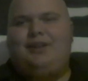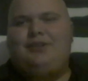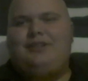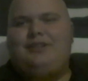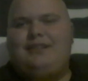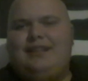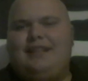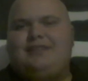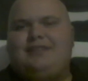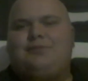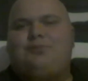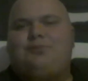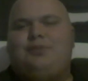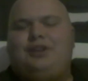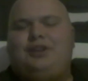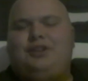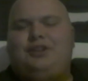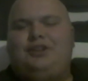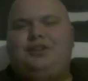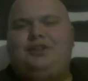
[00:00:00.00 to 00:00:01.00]
that's
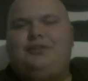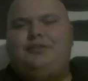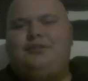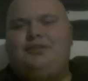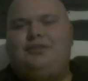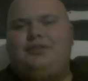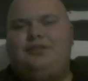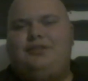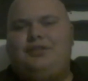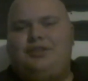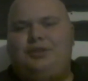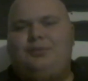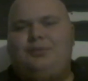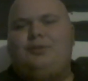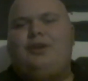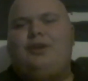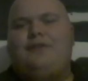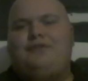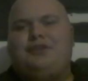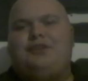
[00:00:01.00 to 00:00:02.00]
what you
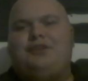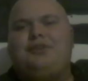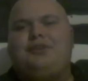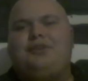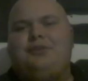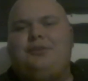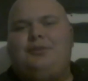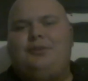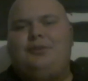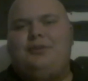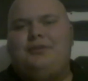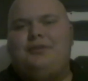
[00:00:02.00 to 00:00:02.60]
love to do.